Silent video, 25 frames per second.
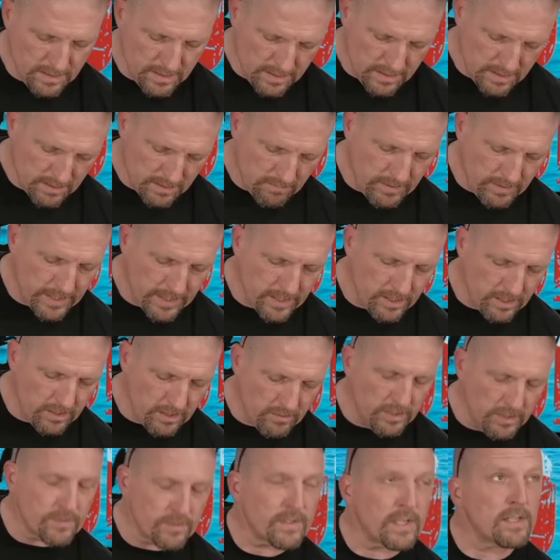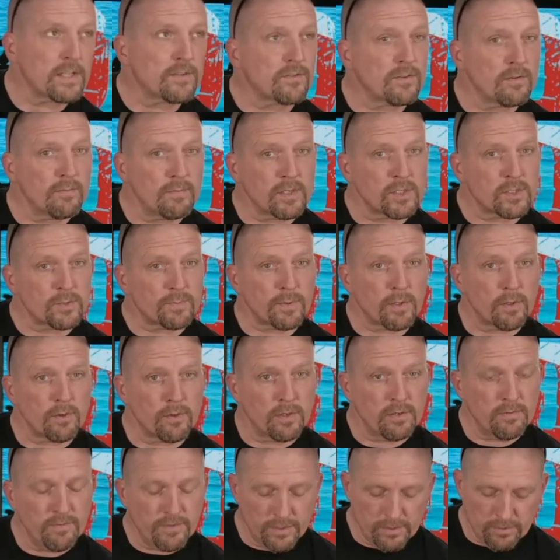we can always get some
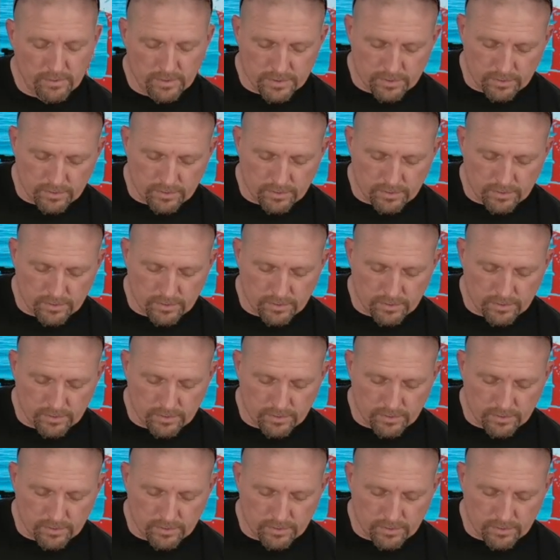exploded views